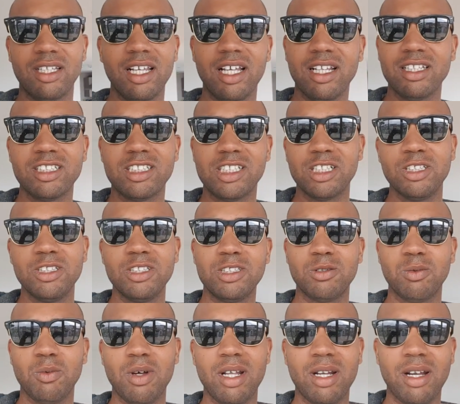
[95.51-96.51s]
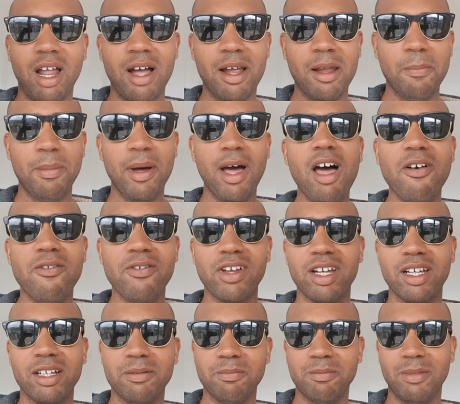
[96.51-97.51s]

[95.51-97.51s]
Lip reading: The other shoes were like perfect.